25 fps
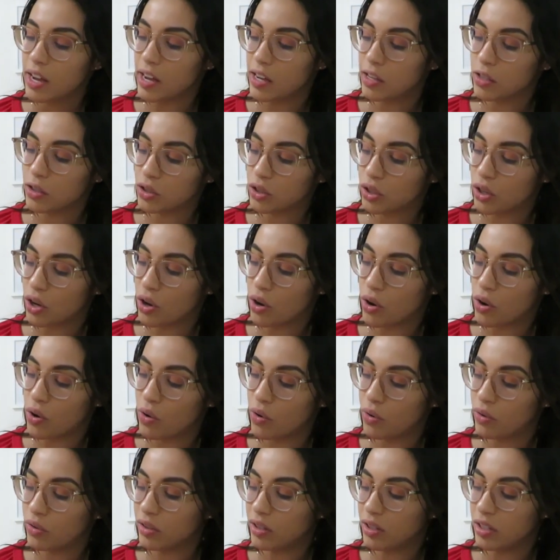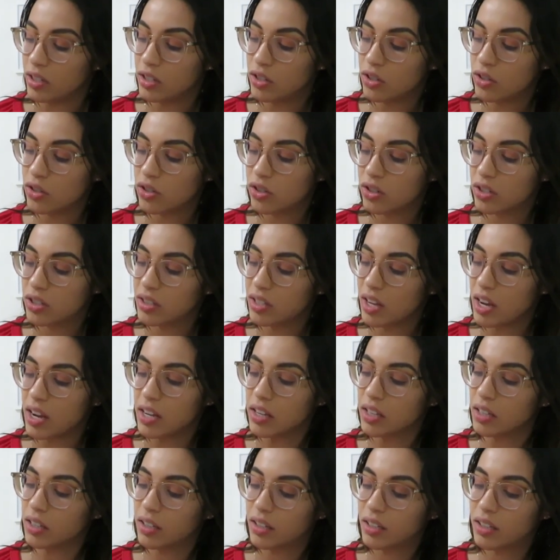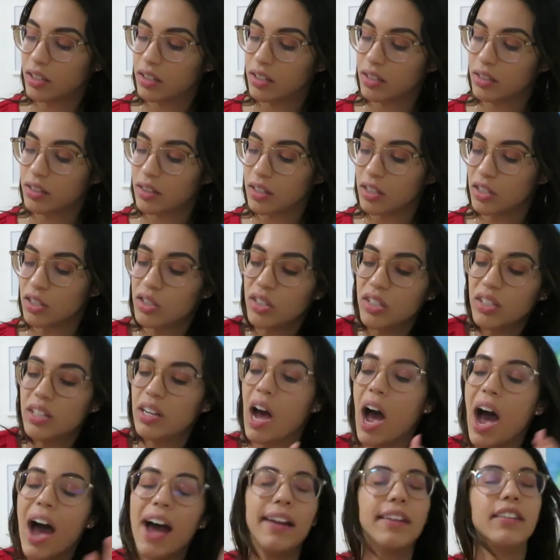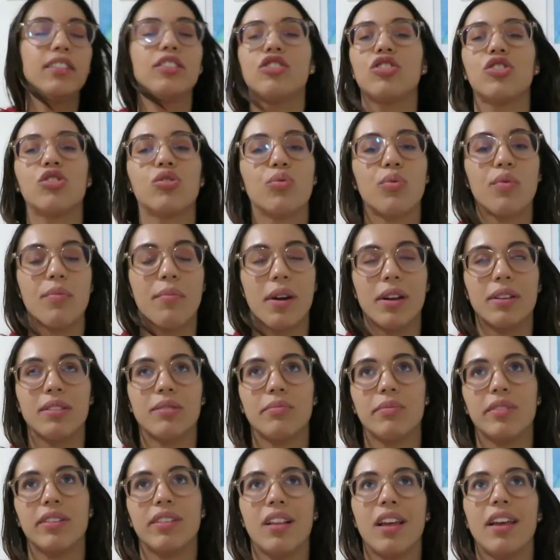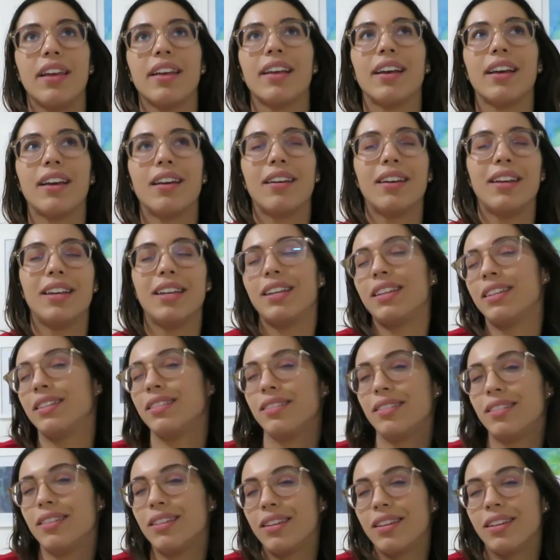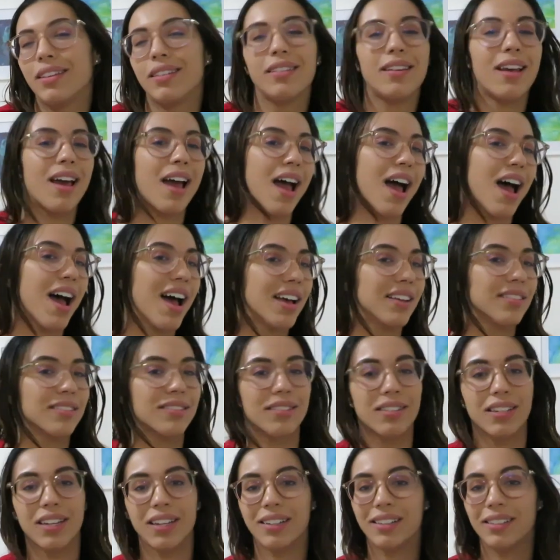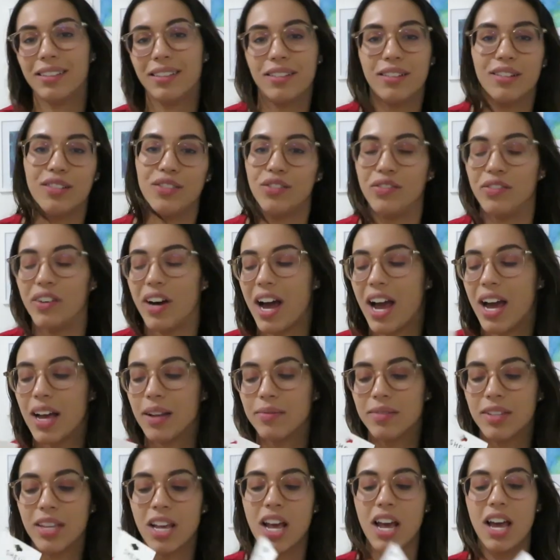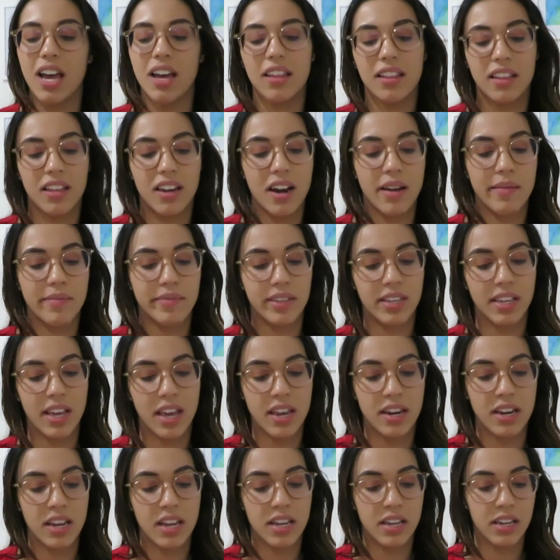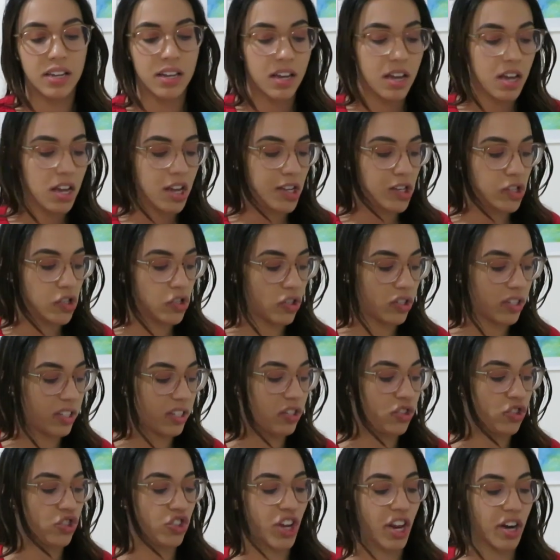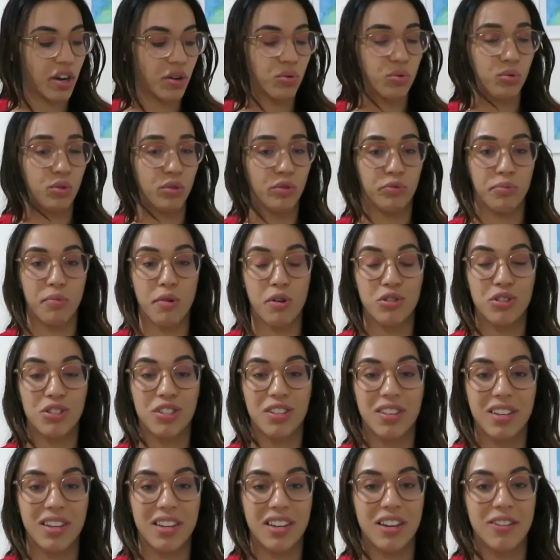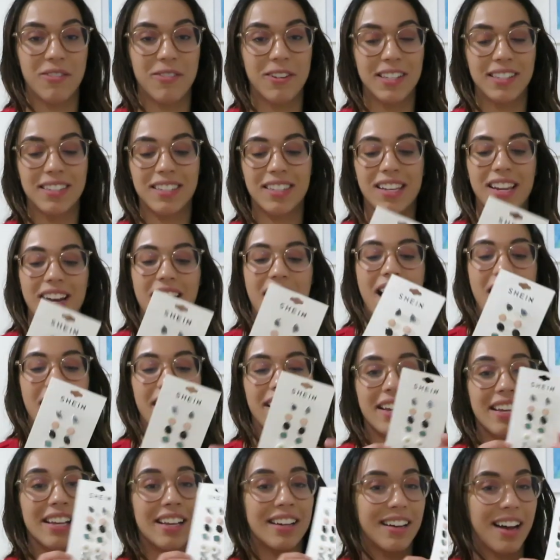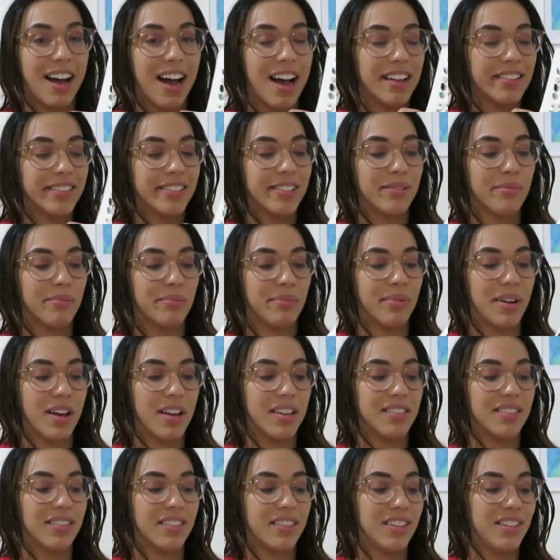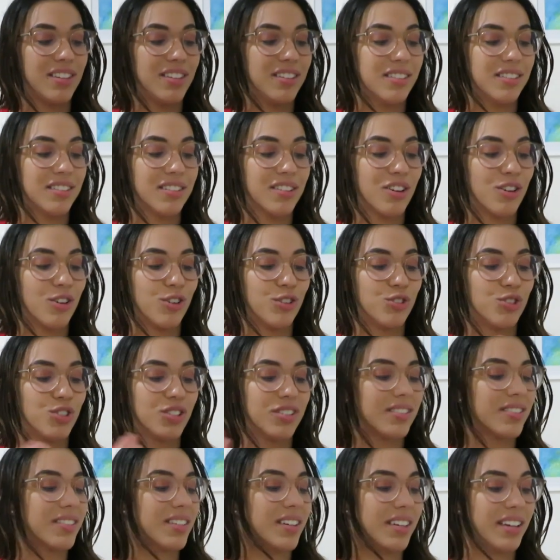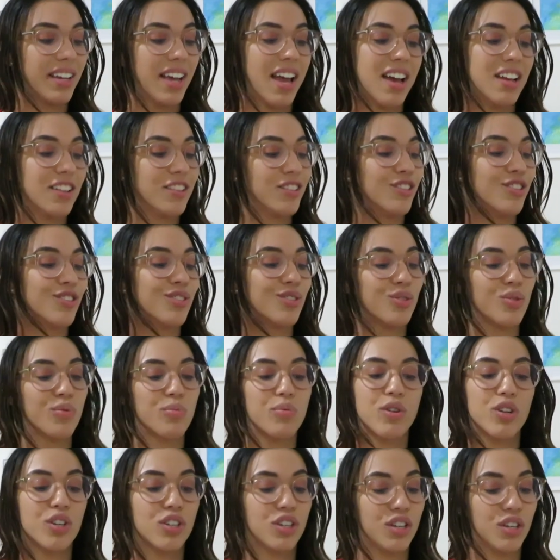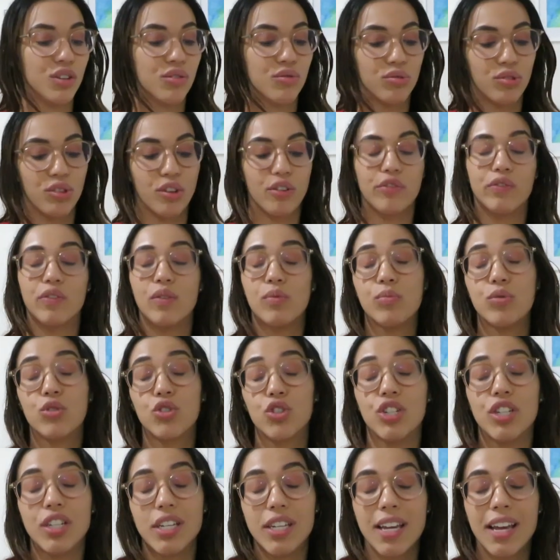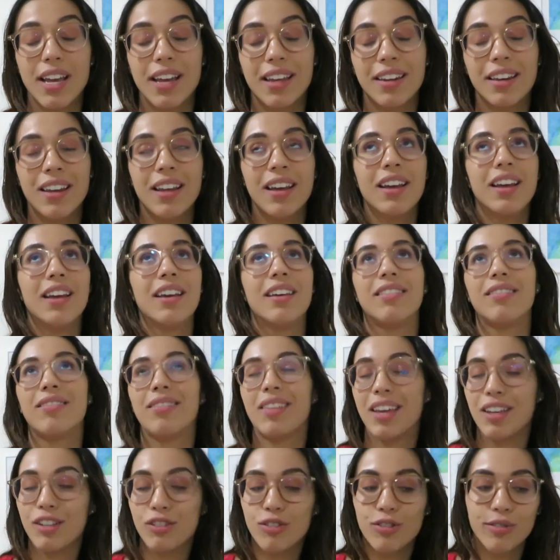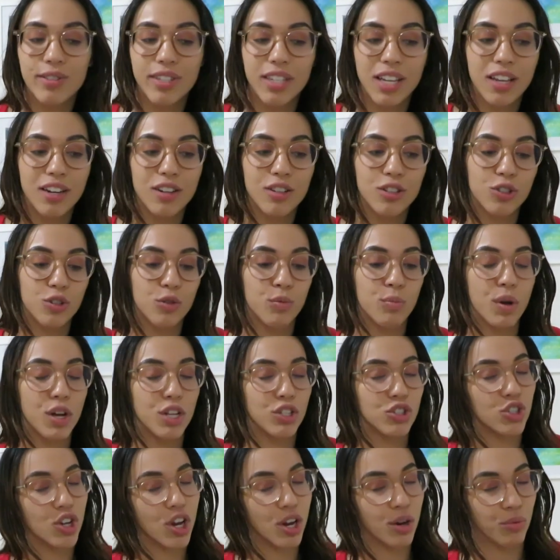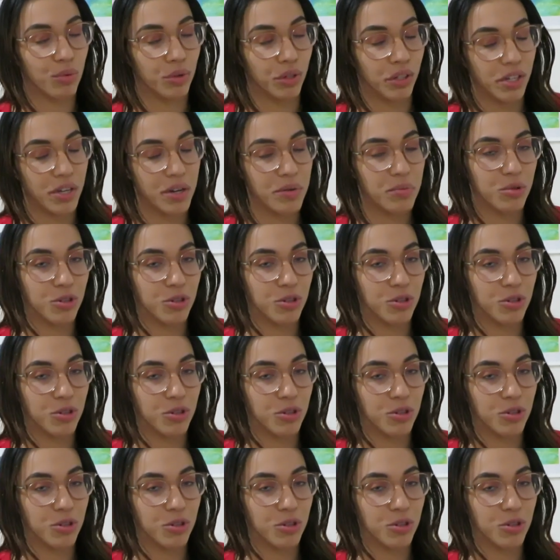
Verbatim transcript: And so these are just like, this kind of just reminds me like Indian Aztec little vibes that I'm getting just in general with most of the earrings that I got but these are just again super cute they're from Shein thank you Santa so much I really